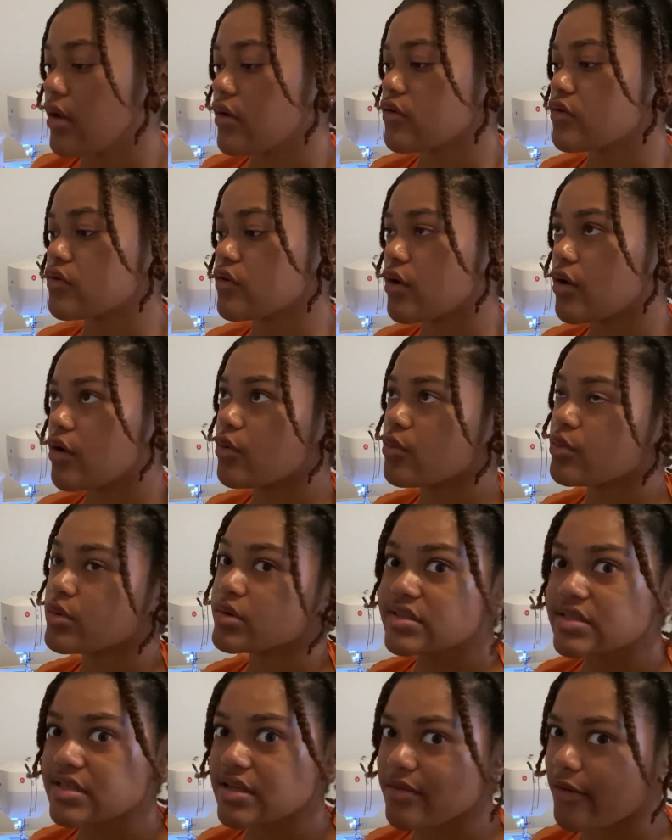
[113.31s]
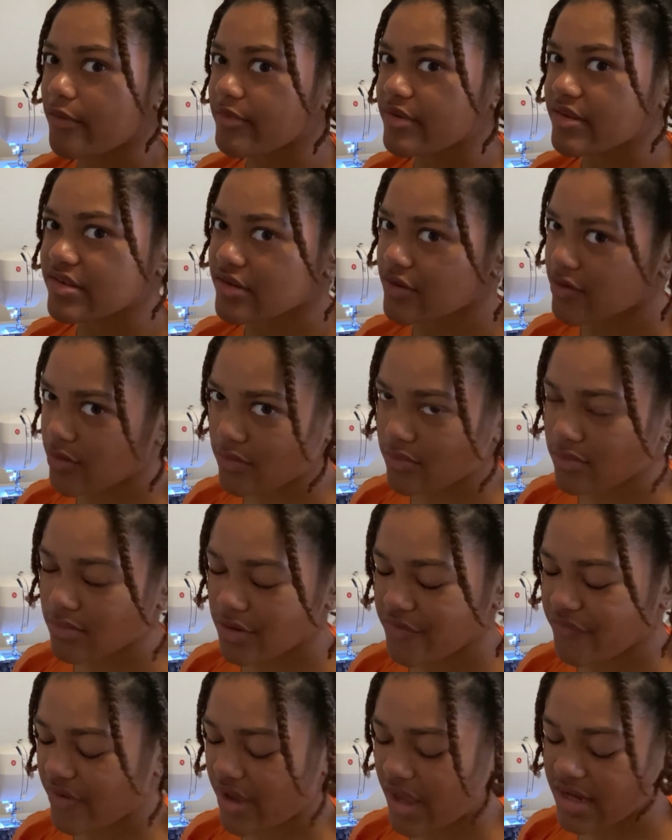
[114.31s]
So we'll see while we sew
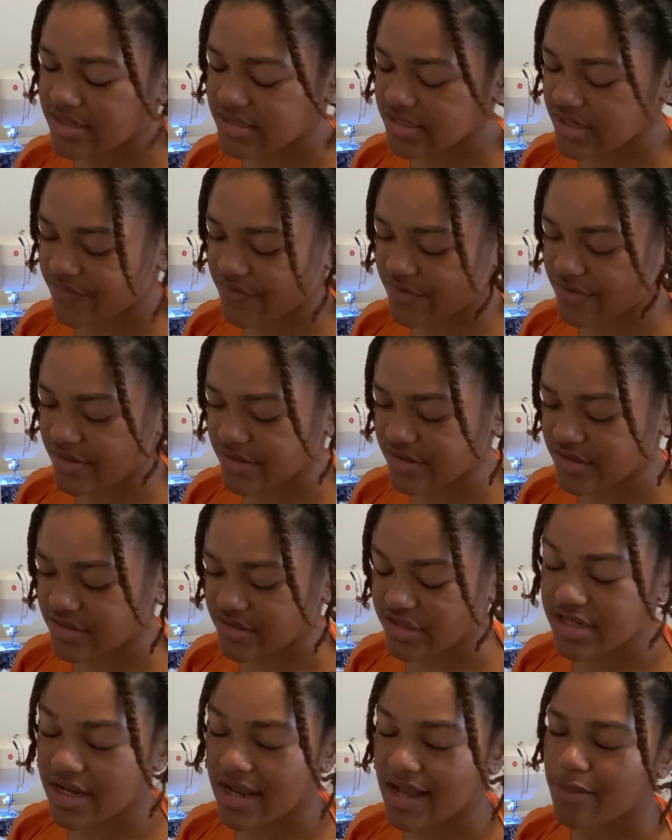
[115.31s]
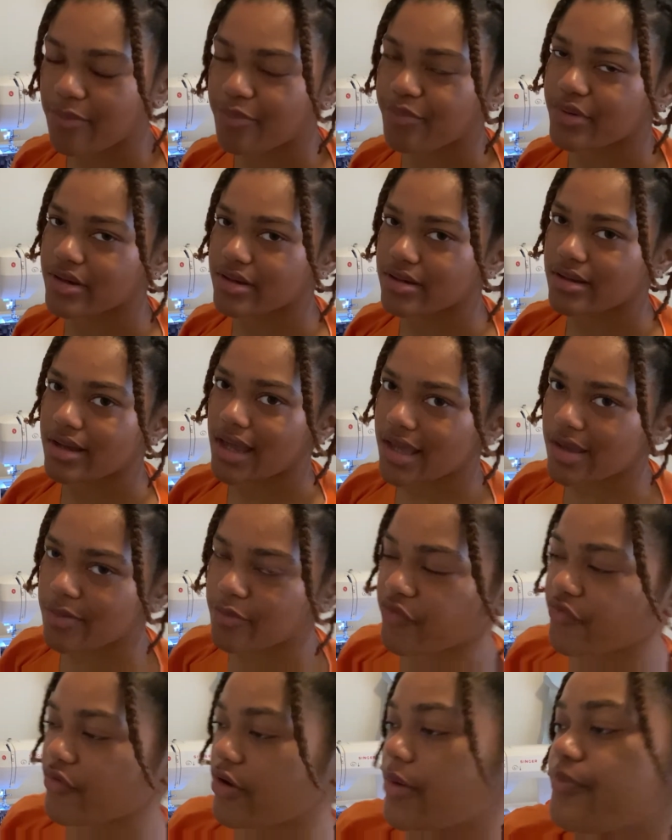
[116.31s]
if I actually have to take it to the shop, but I can
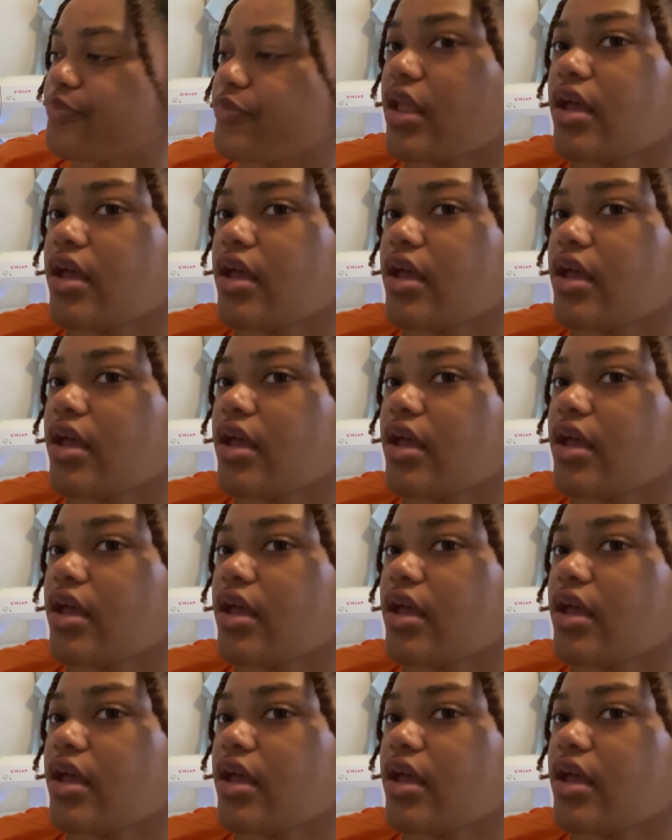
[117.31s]
move on.